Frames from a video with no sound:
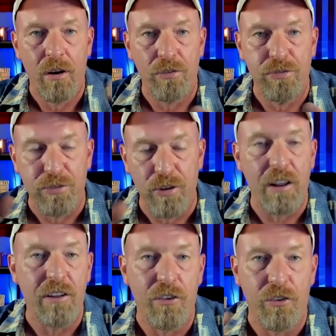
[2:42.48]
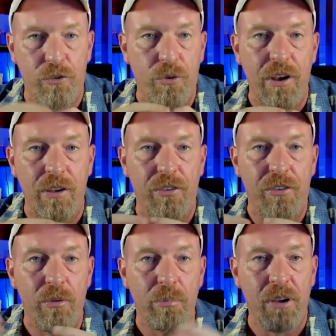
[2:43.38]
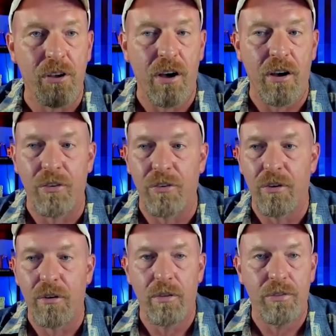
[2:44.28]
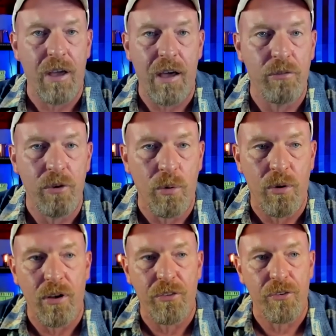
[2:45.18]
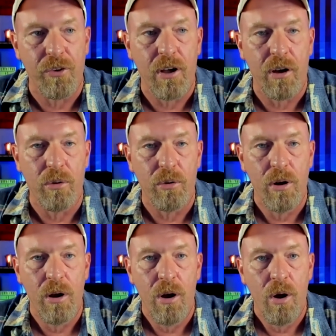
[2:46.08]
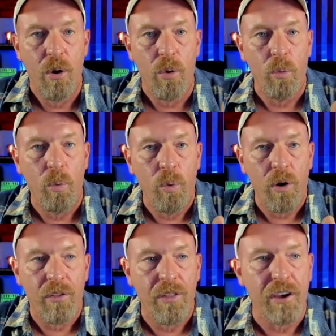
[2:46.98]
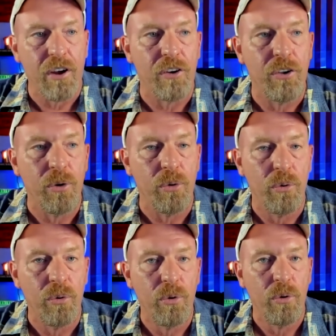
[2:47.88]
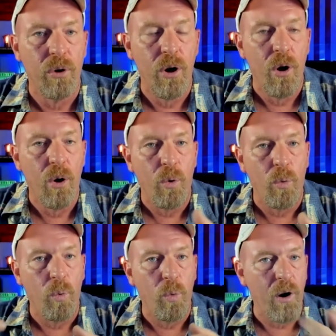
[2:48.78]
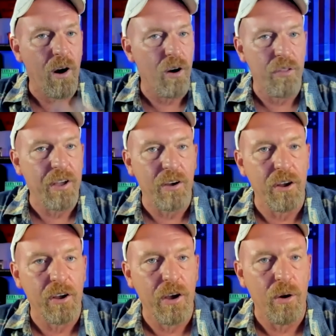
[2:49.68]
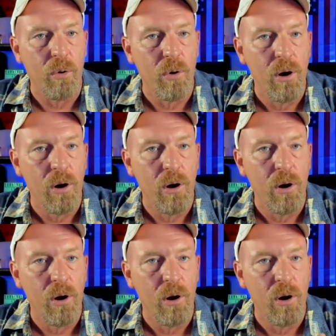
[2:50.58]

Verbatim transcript: flooding the streets because they have nowhere else to go. What are they going to do? where are they going to go?